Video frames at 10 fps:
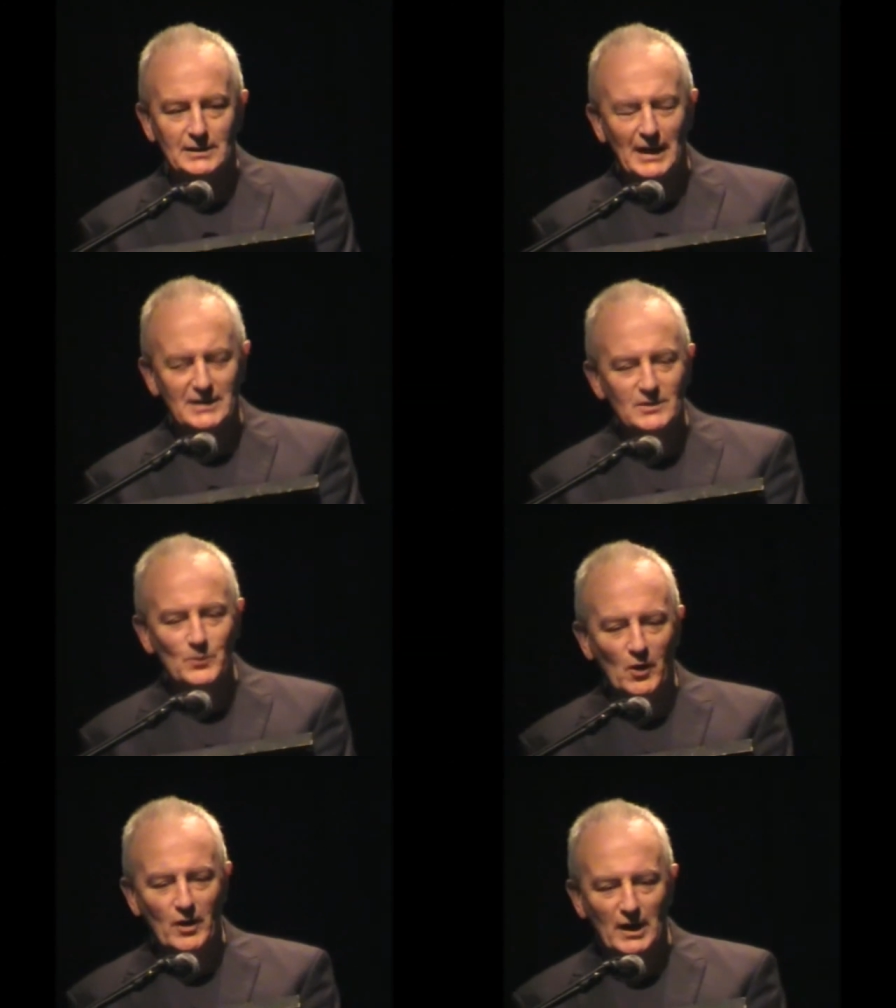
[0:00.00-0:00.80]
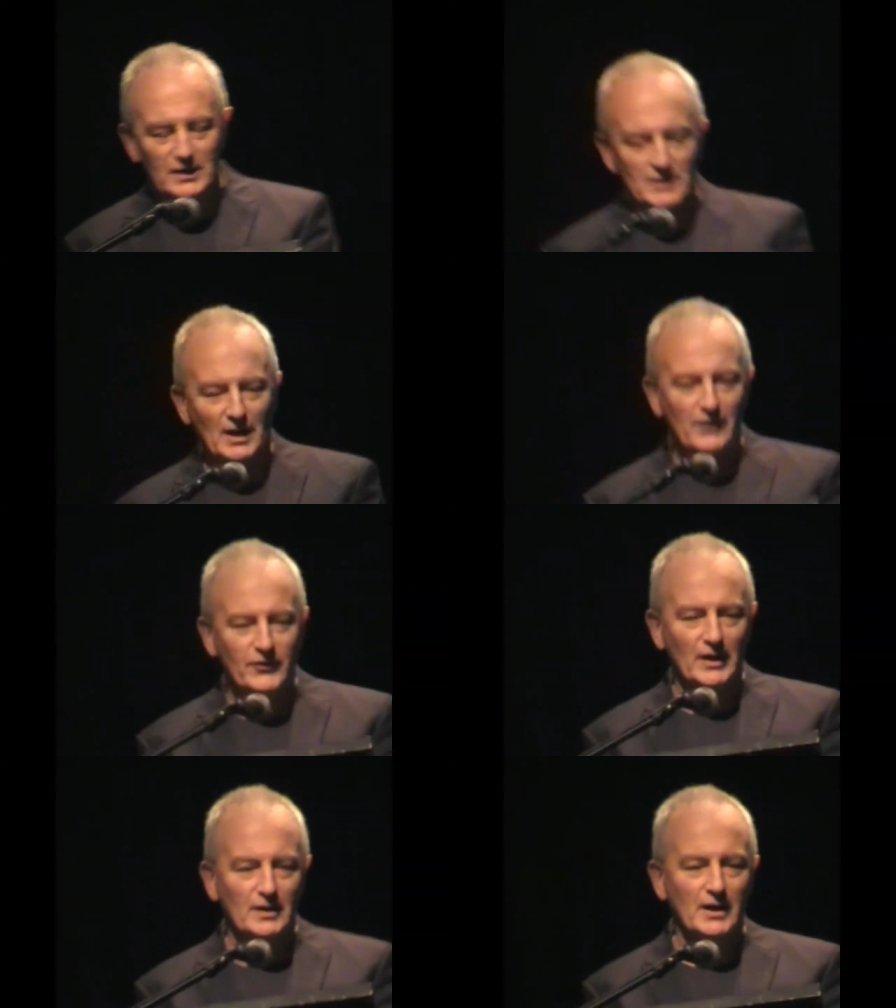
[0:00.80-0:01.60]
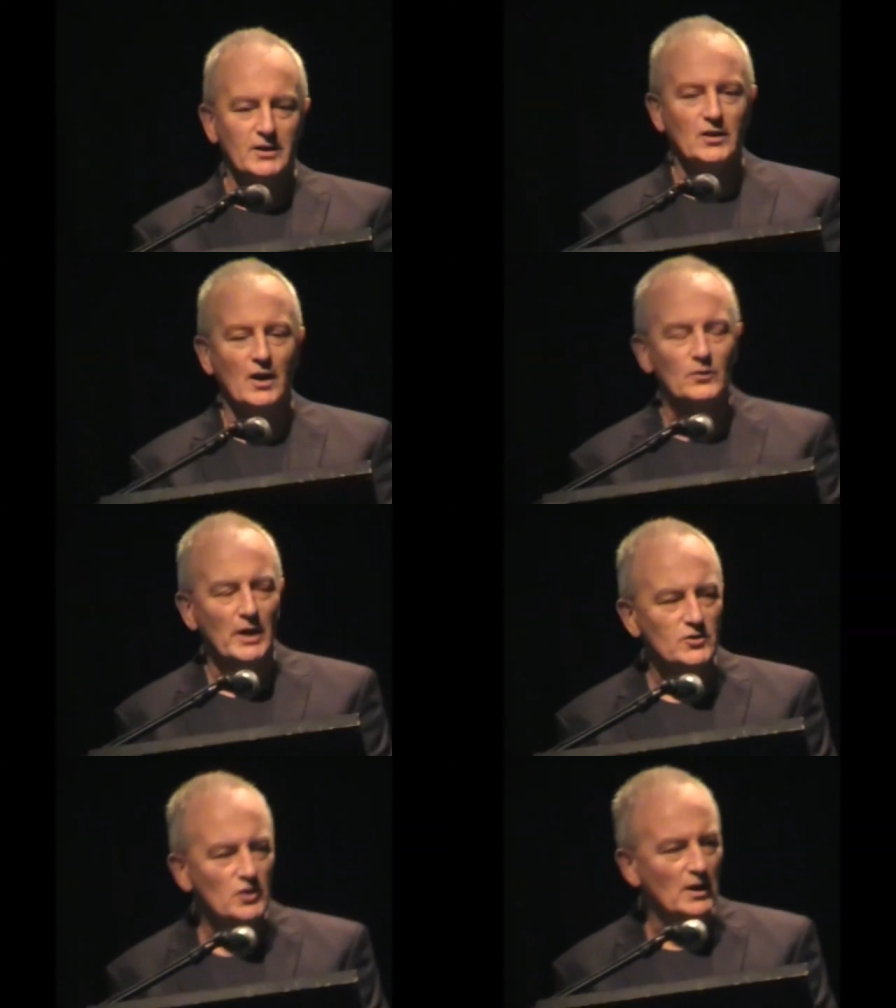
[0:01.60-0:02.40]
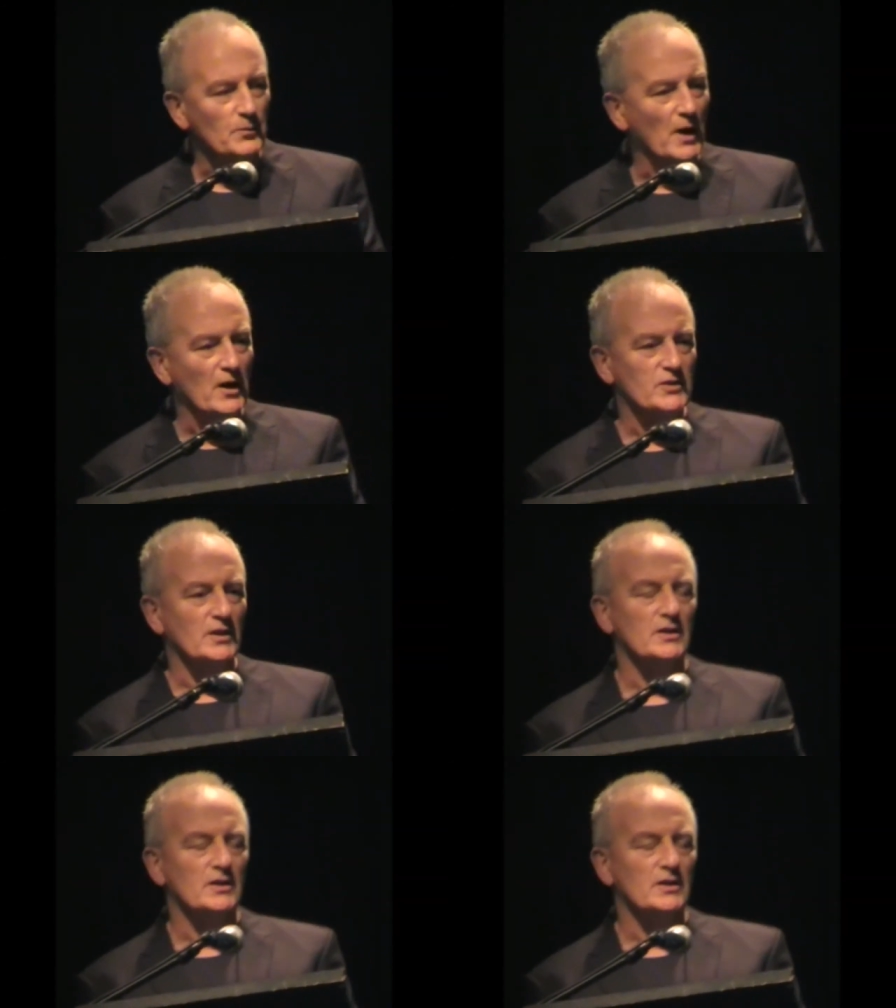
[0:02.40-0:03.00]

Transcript: that's more or less life. And I'd like to congratulate Maurice on